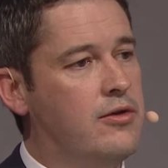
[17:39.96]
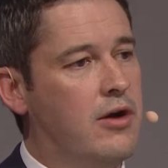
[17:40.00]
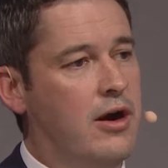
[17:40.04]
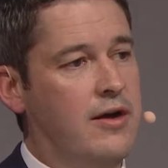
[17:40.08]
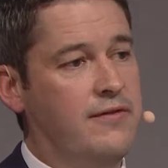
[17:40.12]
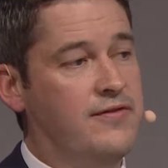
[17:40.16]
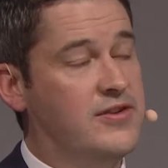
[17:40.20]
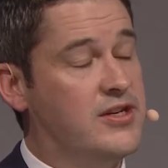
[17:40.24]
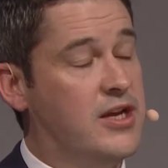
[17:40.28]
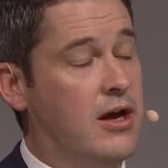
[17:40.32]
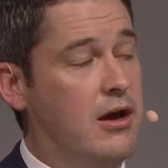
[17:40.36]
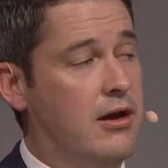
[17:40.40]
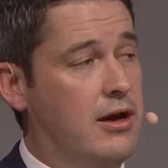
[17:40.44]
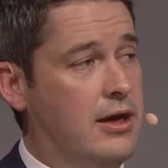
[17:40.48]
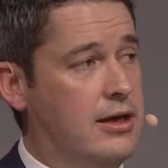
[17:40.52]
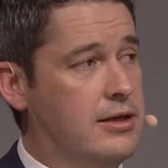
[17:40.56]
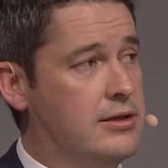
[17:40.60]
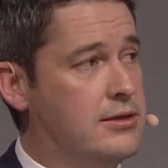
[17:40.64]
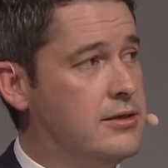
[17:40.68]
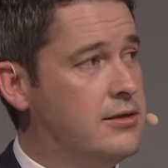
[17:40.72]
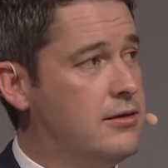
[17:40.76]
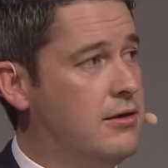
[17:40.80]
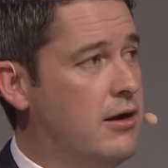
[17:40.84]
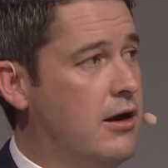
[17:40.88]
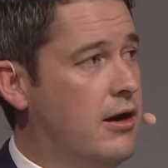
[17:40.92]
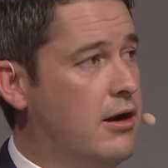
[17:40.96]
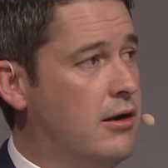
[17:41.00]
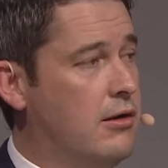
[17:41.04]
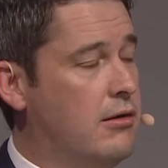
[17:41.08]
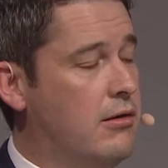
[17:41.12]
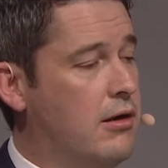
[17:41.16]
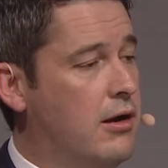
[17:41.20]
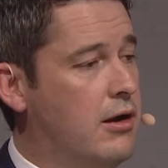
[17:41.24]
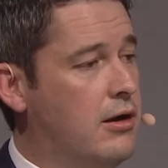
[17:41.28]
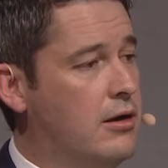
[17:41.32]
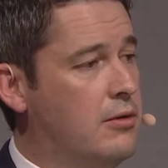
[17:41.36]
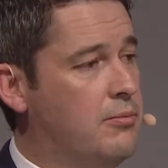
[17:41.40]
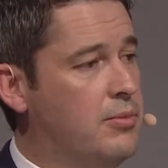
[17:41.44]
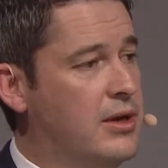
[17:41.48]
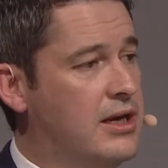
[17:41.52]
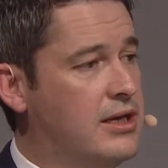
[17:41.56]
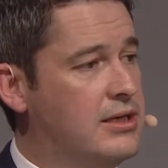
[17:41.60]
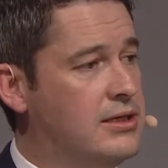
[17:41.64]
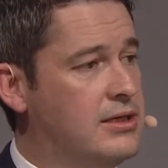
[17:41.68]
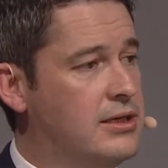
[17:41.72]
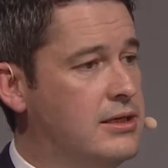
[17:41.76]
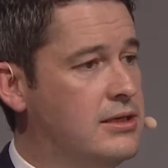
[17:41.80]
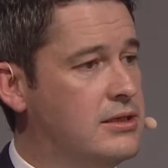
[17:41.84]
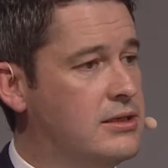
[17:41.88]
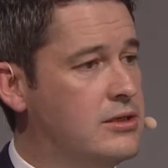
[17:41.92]
size and
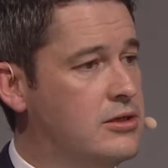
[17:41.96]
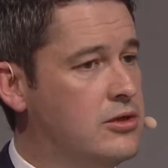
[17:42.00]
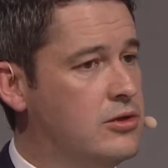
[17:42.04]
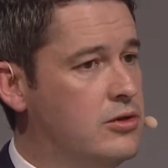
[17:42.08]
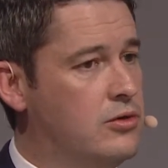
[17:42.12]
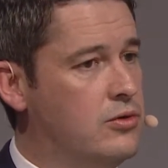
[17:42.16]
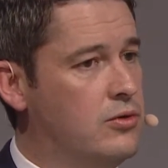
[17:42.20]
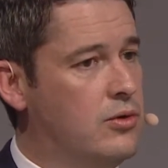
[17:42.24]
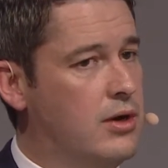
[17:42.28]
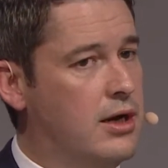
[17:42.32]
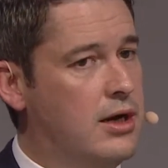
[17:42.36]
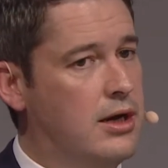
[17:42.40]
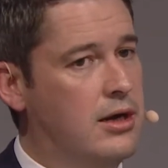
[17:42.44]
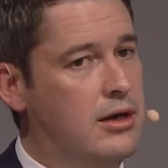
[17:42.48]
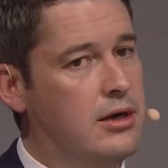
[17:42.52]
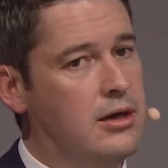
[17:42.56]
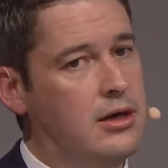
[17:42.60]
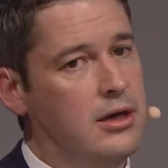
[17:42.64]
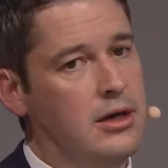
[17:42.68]
abilities to